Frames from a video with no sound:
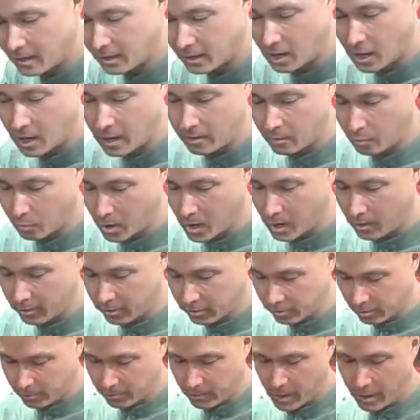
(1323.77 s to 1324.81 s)
yet got, wow,
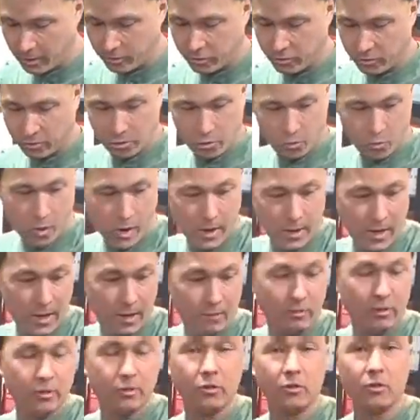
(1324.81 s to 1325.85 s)
these are actually quite
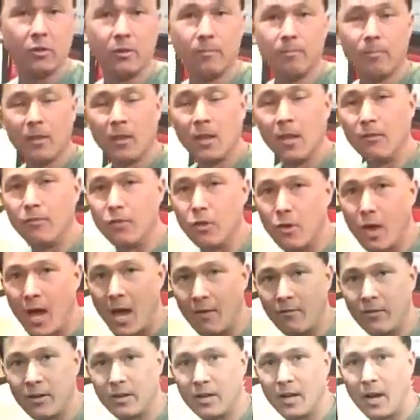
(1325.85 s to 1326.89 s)
heavy duty. If you
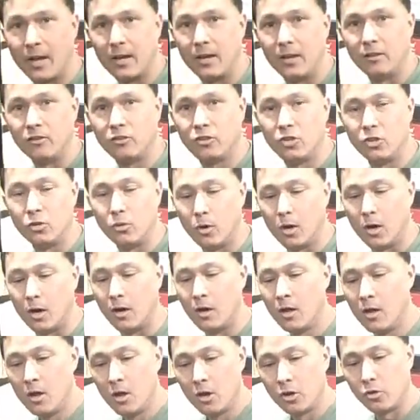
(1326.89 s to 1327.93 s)
haven't got into
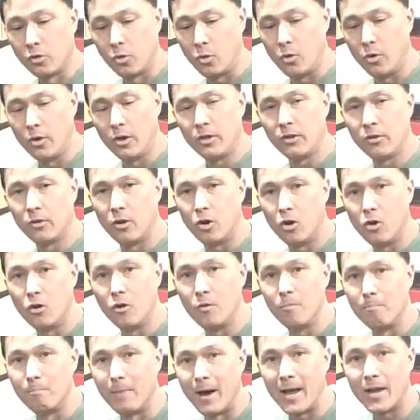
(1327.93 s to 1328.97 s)
growing your
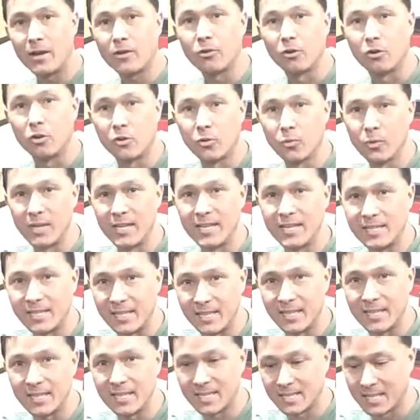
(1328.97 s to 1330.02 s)
own microgreens
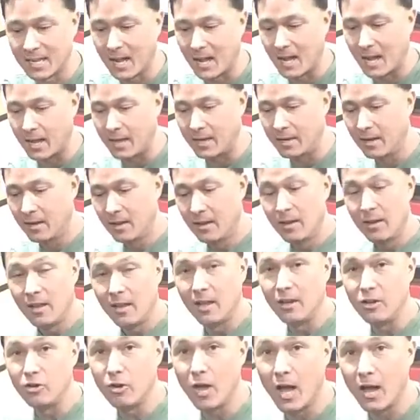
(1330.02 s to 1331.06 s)
inside
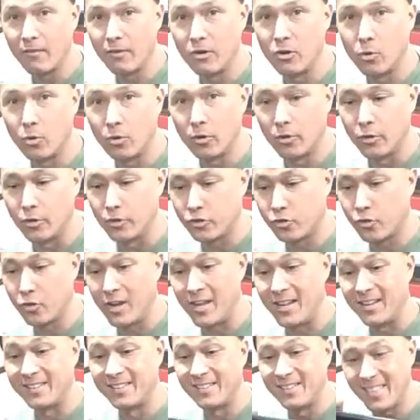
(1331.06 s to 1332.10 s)
and you haven't ordered the
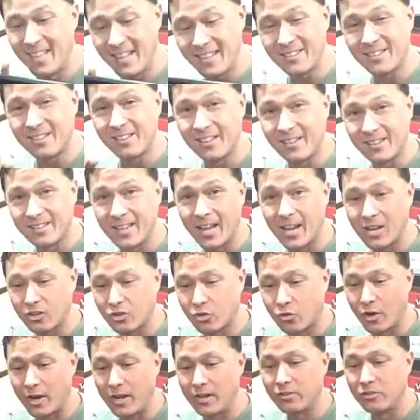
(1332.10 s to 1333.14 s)
trays, these are the exact
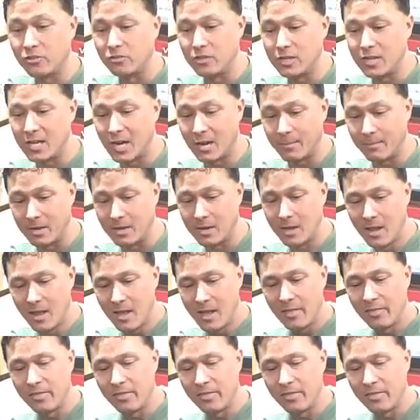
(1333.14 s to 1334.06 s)
trays you need. I mean,